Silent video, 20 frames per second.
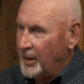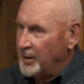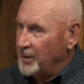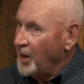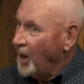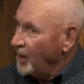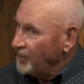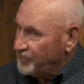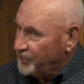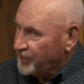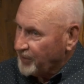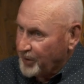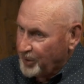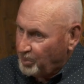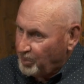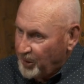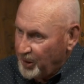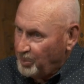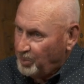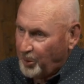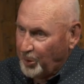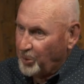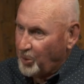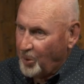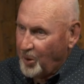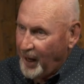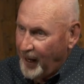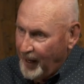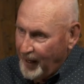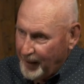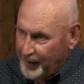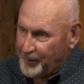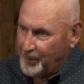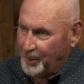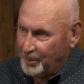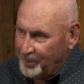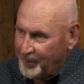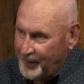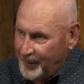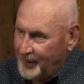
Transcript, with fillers: Not for the people who had them,